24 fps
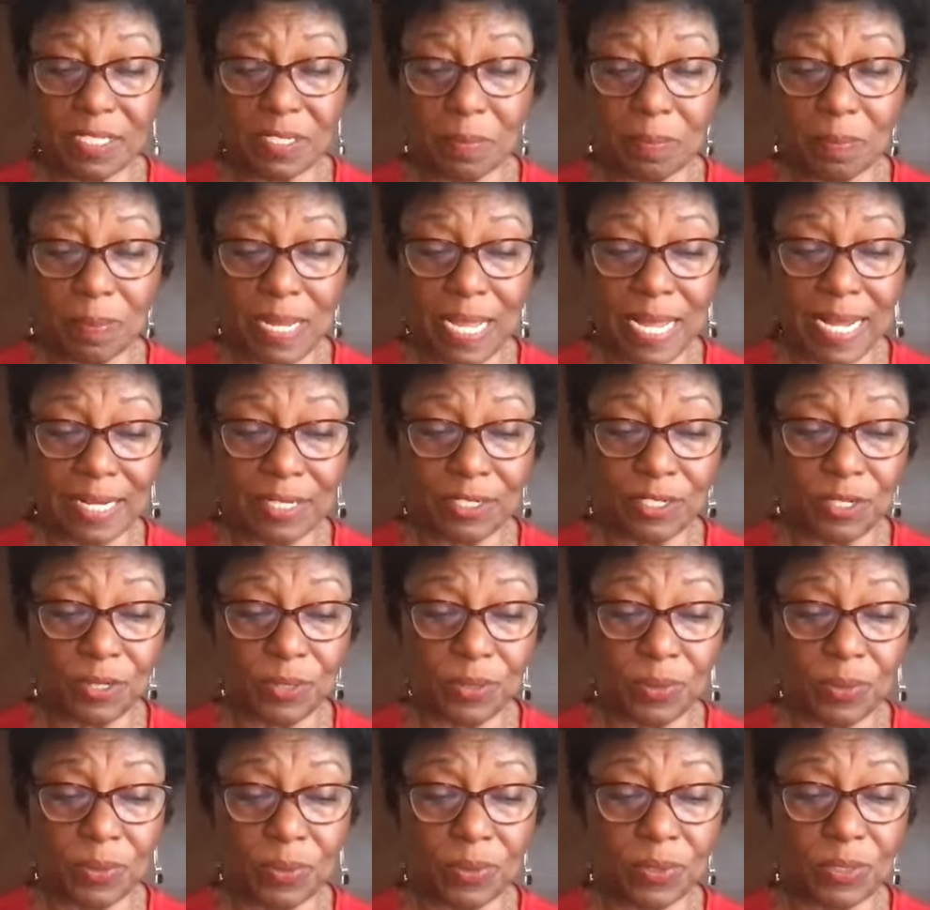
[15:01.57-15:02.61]
supply
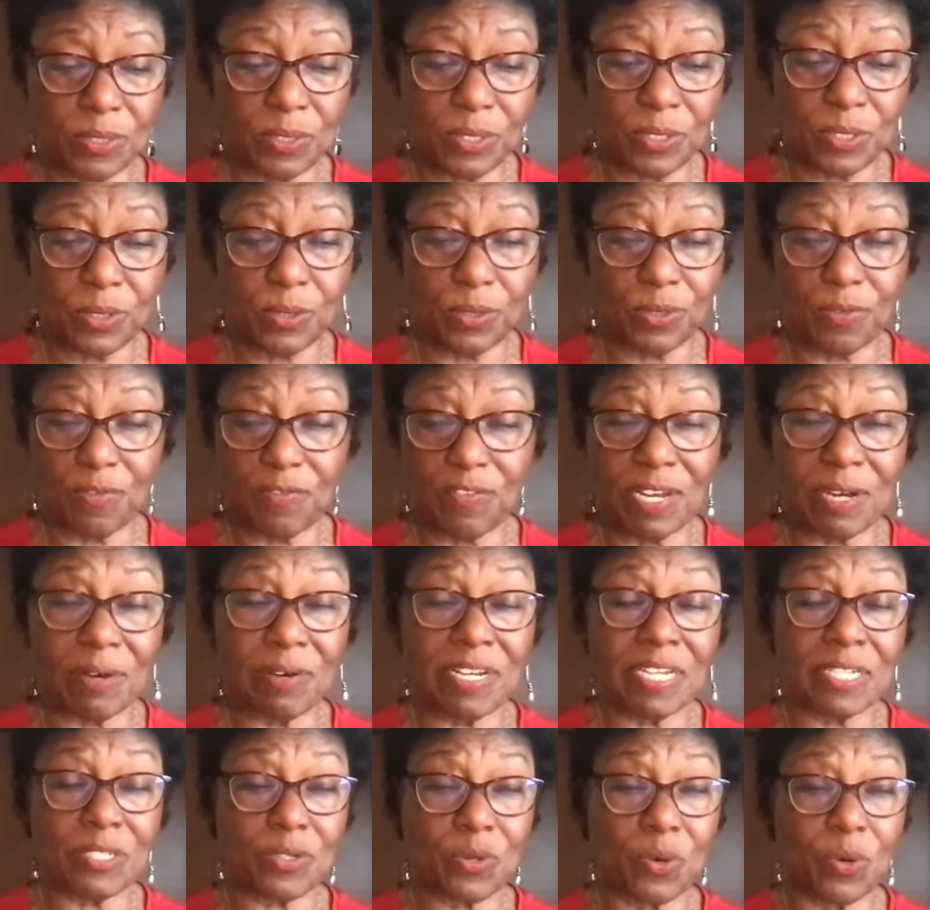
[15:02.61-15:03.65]
to the
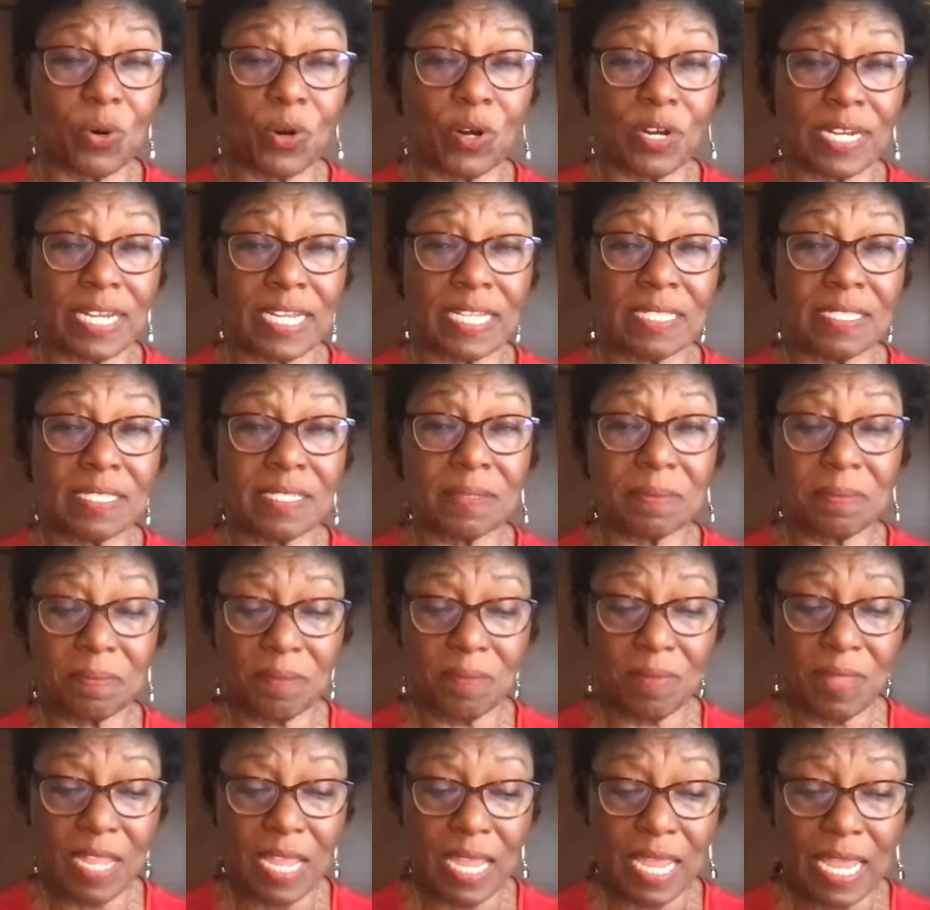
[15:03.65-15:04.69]
various organs.
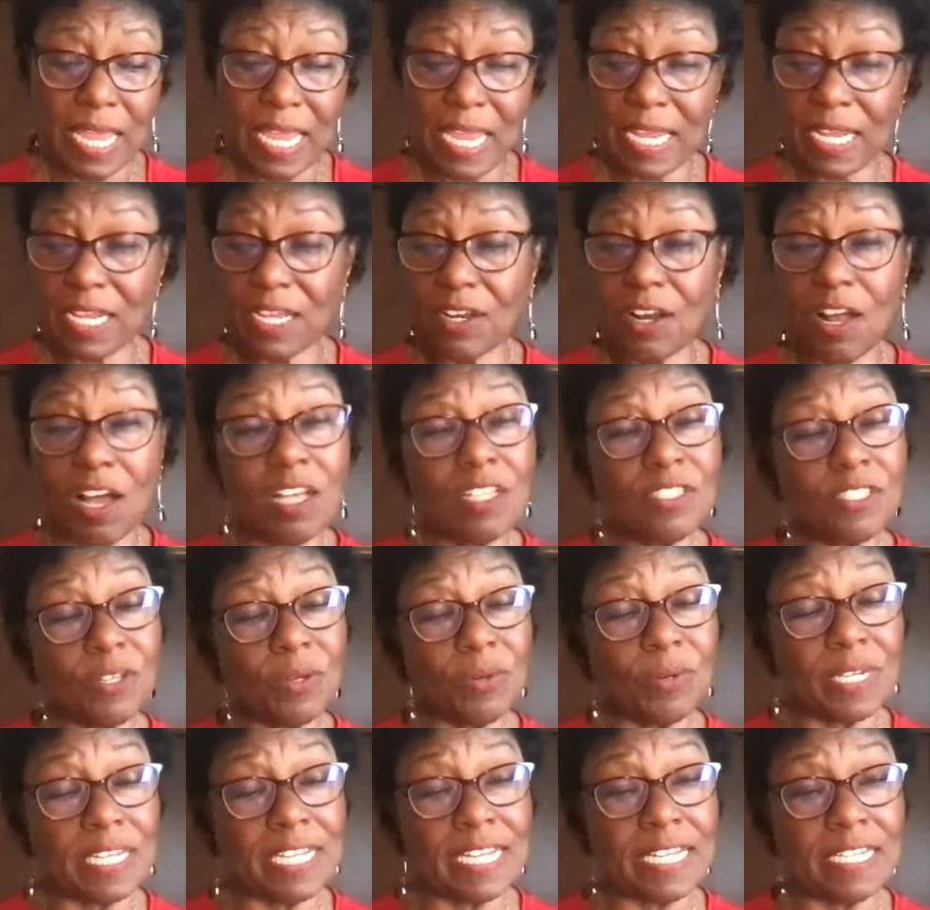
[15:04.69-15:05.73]
It can
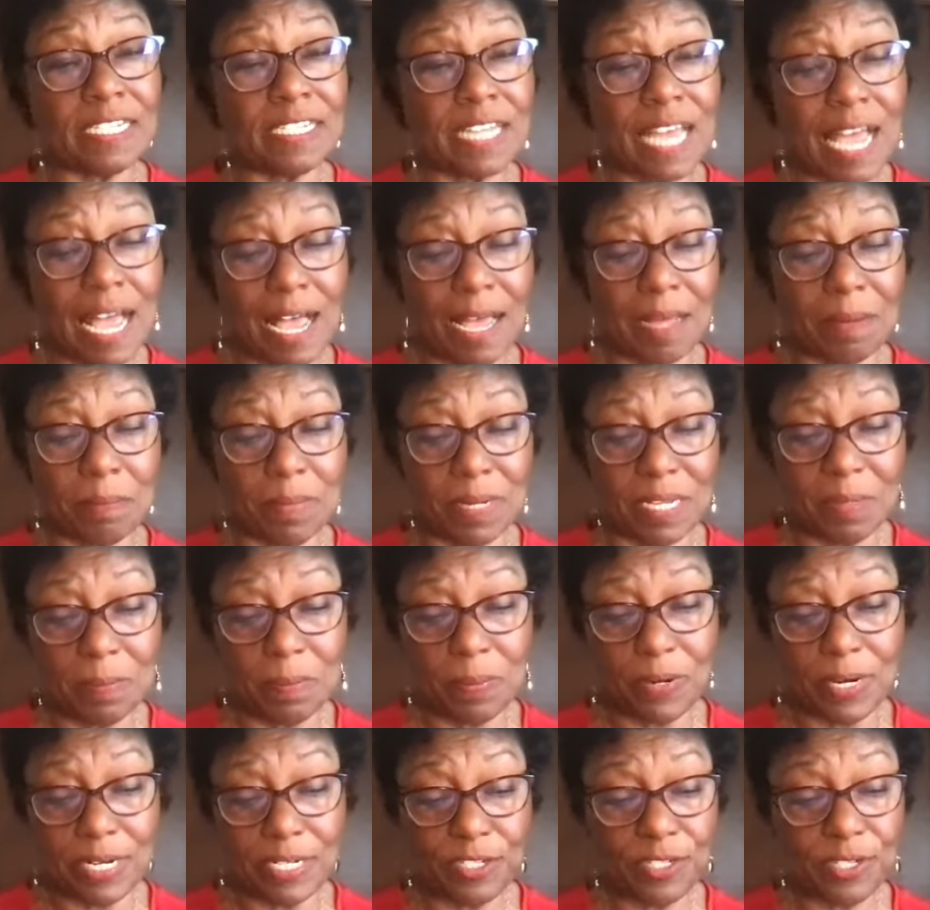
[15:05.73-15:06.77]
also lead to high blood
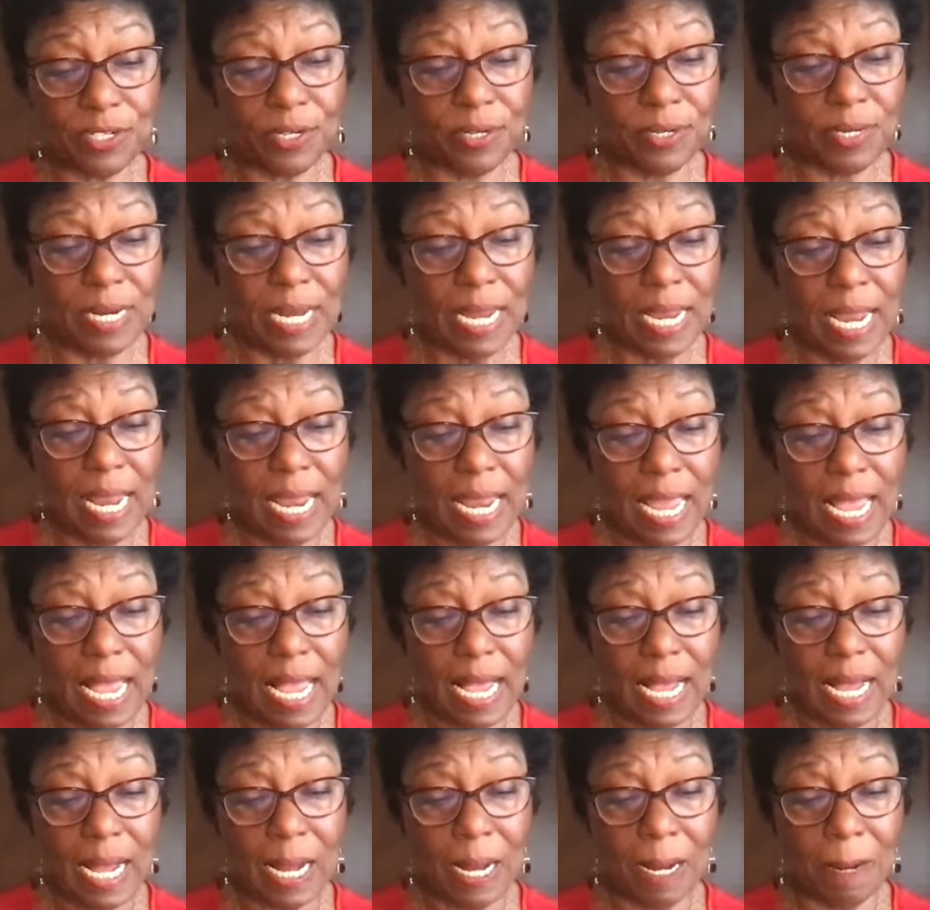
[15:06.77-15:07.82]
pressure
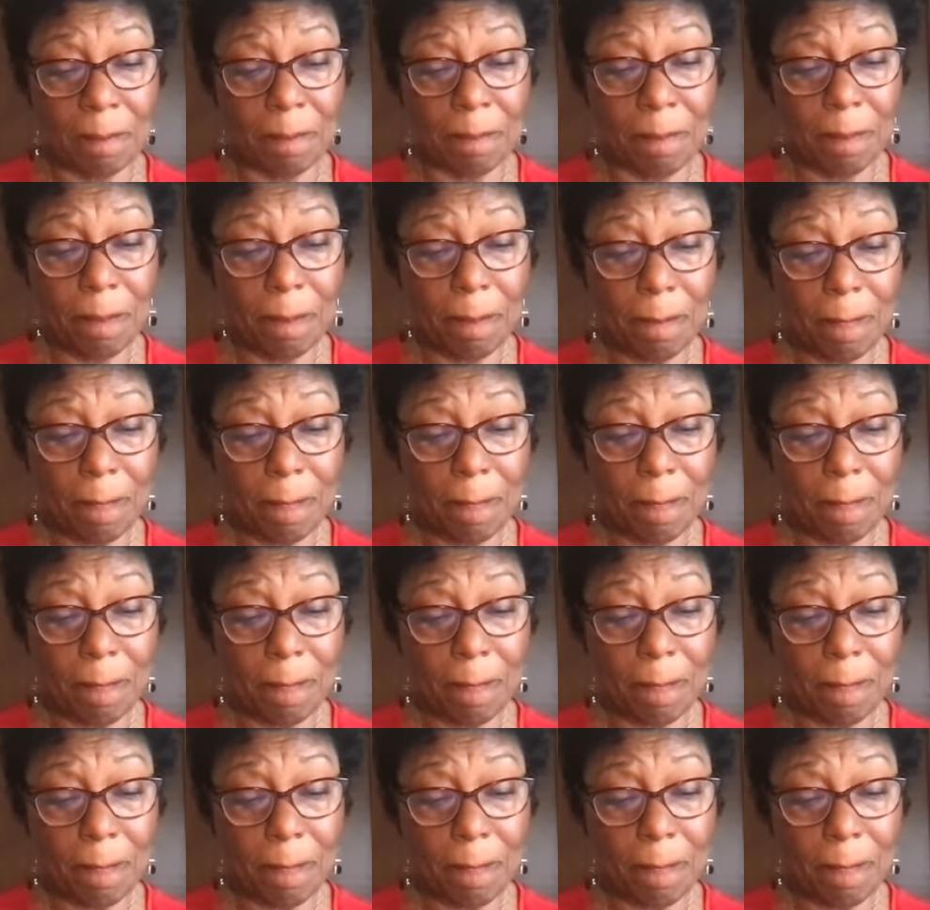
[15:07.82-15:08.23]
and